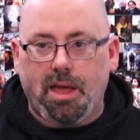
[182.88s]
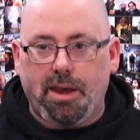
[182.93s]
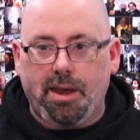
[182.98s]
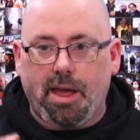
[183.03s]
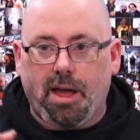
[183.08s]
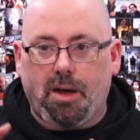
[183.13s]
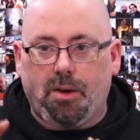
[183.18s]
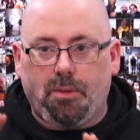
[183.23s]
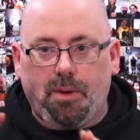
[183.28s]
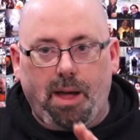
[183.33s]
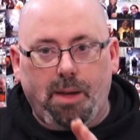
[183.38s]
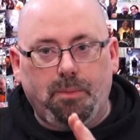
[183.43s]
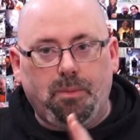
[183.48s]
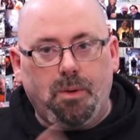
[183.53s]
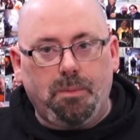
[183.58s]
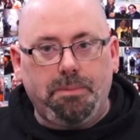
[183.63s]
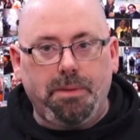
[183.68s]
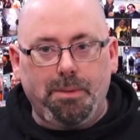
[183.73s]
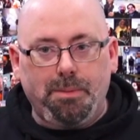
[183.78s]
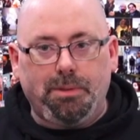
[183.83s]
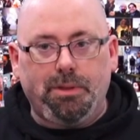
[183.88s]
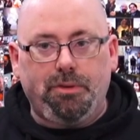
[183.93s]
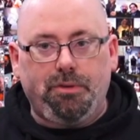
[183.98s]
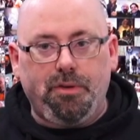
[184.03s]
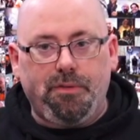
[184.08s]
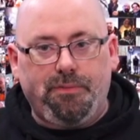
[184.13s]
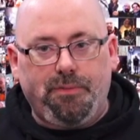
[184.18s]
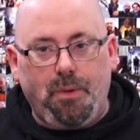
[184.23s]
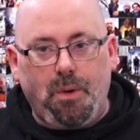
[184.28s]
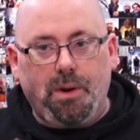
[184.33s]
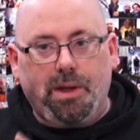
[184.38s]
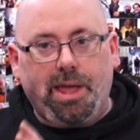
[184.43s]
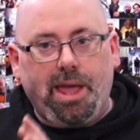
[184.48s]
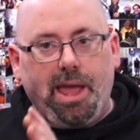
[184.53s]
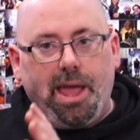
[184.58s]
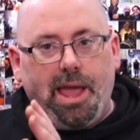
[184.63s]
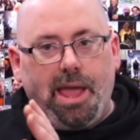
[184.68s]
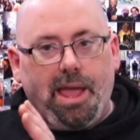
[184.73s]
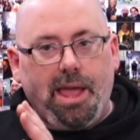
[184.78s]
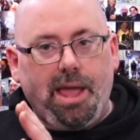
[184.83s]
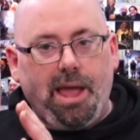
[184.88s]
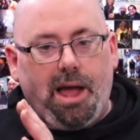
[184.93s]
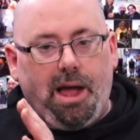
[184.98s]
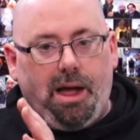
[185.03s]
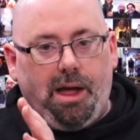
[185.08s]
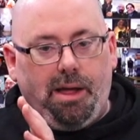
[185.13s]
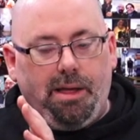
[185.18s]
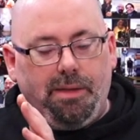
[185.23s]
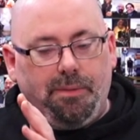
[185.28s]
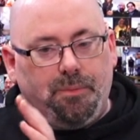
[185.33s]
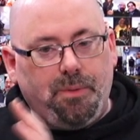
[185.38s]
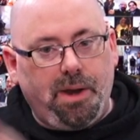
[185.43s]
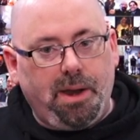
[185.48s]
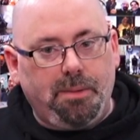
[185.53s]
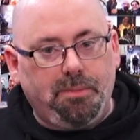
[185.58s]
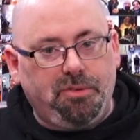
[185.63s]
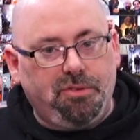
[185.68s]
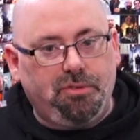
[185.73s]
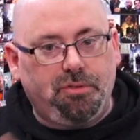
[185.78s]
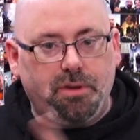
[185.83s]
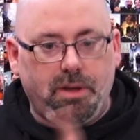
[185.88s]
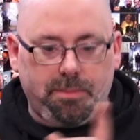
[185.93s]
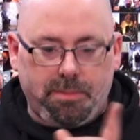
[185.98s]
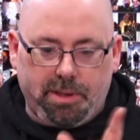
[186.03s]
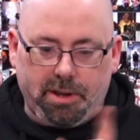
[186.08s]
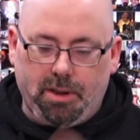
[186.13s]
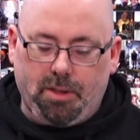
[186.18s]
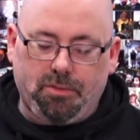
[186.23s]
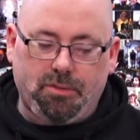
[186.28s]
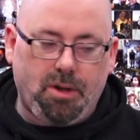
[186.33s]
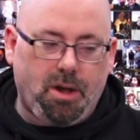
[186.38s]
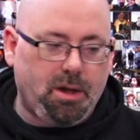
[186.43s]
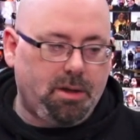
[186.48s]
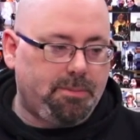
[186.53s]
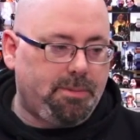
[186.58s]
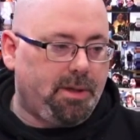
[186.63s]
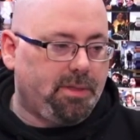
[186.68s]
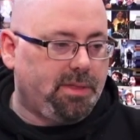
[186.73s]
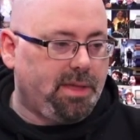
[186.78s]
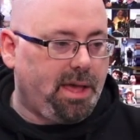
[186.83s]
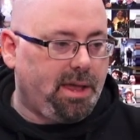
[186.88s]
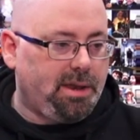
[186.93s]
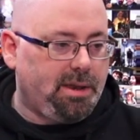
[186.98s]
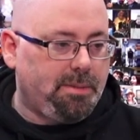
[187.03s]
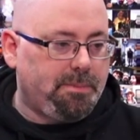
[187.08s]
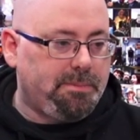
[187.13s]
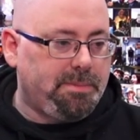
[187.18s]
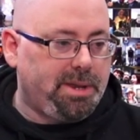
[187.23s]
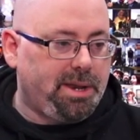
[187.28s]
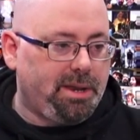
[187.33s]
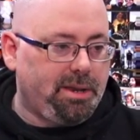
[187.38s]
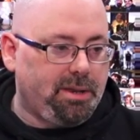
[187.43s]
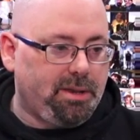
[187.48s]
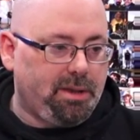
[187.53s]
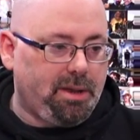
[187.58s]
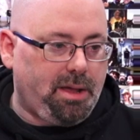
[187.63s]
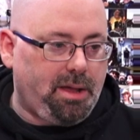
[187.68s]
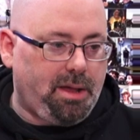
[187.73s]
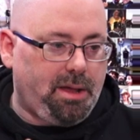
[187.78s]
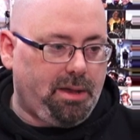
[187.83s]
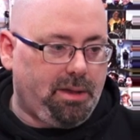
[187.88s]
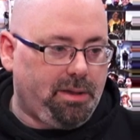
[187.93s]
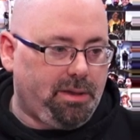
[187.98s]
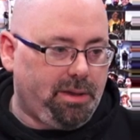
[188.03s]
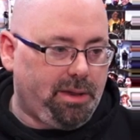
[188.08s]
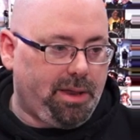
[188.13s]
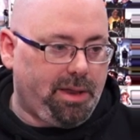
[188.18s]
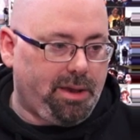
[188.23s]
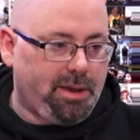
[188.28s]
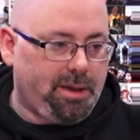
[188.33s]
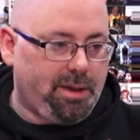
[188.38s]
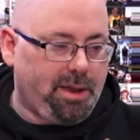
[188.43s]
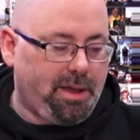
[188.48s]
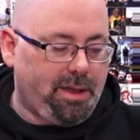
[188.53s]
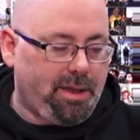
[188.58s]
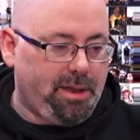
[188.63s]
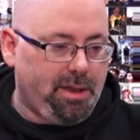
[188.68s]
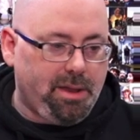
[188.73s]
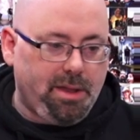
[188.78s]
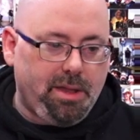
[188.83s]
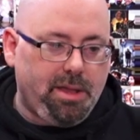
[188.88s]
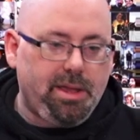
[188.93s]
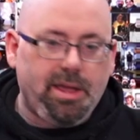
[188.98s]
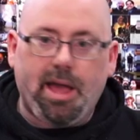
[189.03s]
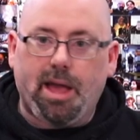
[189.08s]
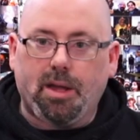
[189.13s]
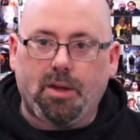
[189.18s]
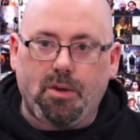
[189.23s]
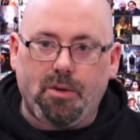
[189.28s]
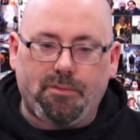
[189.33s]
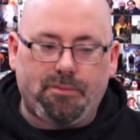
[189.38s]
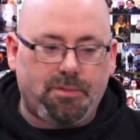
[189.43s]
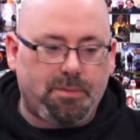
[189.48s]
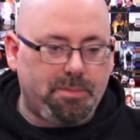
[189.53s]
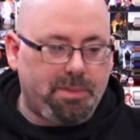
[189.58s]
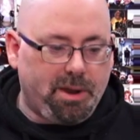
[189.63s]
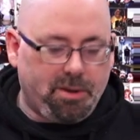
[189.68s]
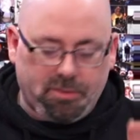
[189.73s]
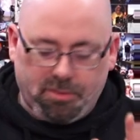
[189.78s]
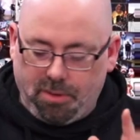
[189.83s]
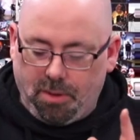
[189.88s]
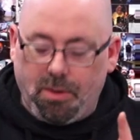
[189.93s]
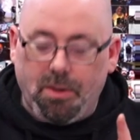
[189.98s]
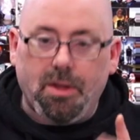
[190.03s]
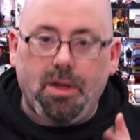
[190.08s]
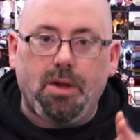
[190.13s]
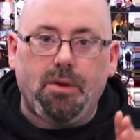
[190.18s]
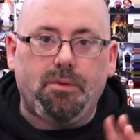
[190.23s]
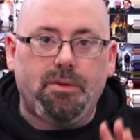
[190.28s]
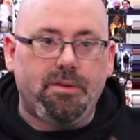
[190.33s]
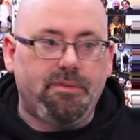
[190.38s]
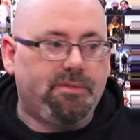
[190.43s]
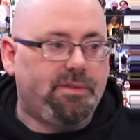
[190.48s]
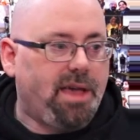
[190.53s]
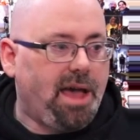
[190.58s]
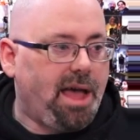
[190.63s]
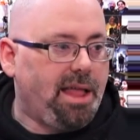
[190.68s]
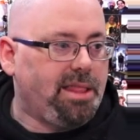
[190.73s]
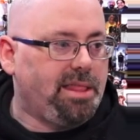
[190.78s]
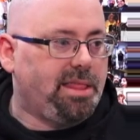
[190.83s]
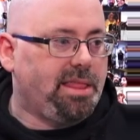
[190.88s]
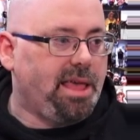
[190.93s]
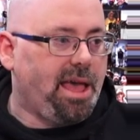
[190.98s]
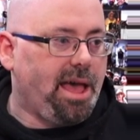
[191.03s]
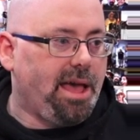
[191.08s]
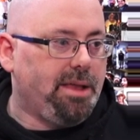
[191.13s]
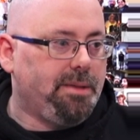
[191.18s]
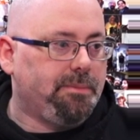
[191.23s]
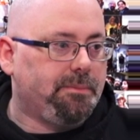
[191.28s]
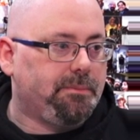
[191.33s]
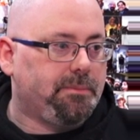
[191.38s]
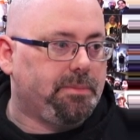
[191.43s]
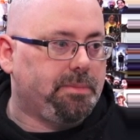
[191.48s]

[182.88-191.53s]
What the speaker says: Now, I won't be able to do 4K when I'm streaming, and I'll talk about that in a minute and go from there. So we've got that.